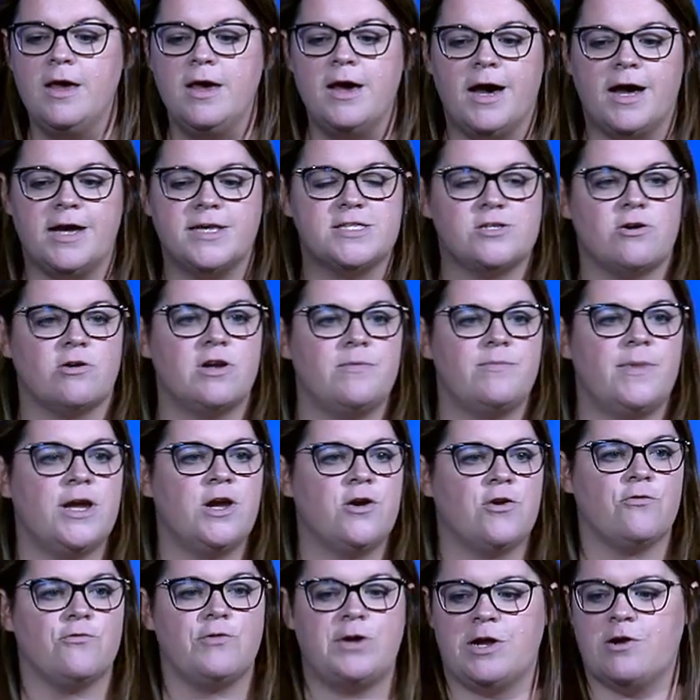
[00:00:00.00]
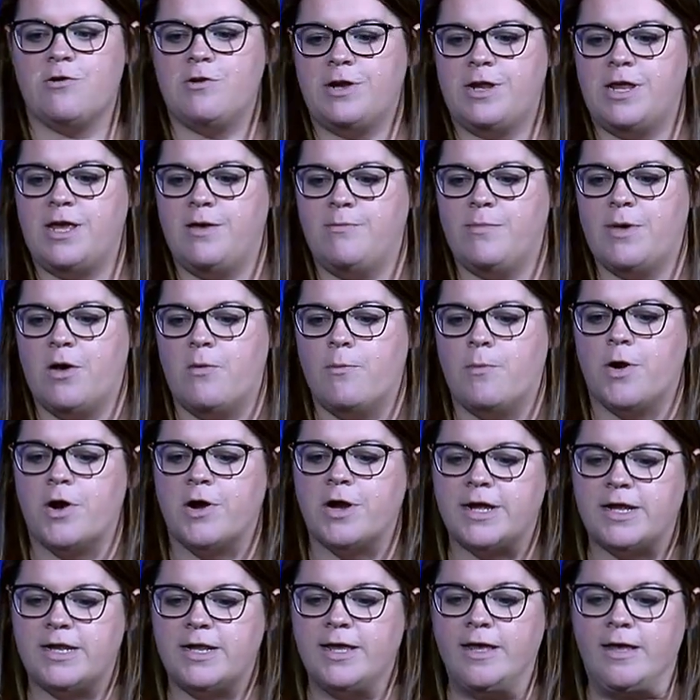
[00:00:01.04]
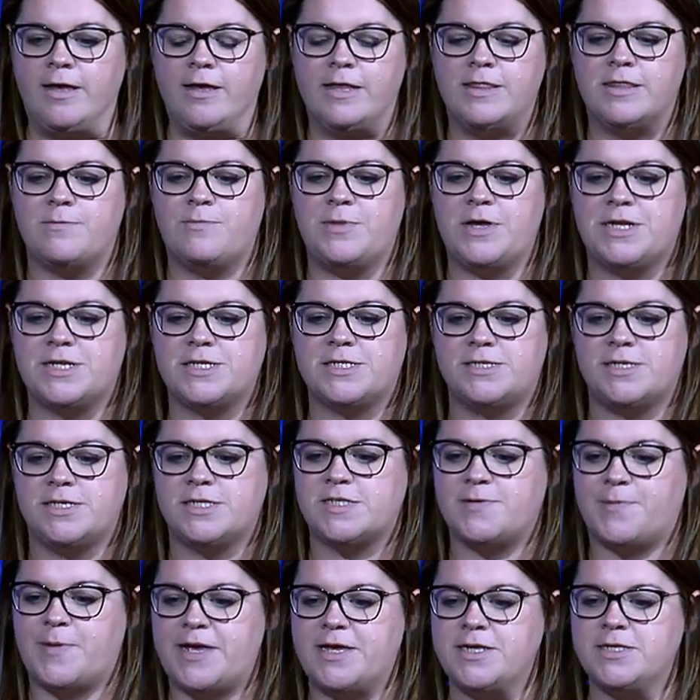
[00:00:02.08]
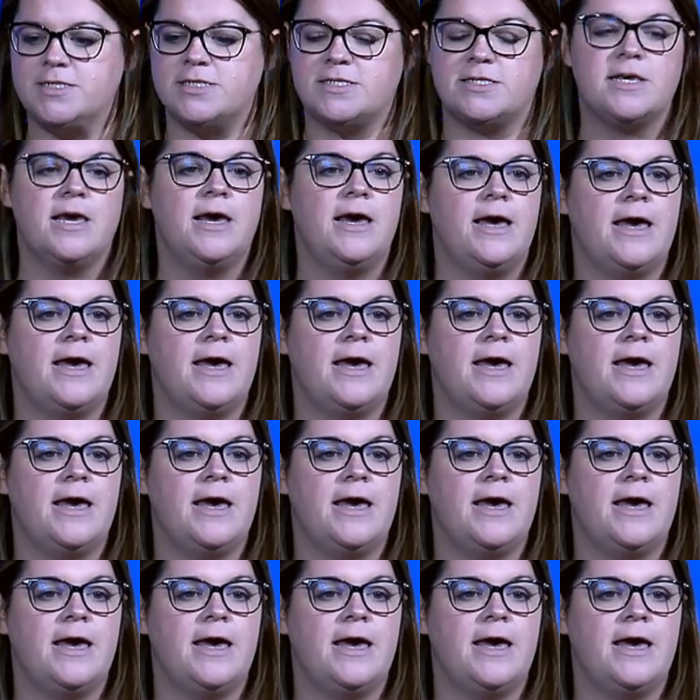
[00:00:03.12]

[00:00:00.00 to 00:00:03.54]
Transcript: I started my career in email marketing in the B2C space,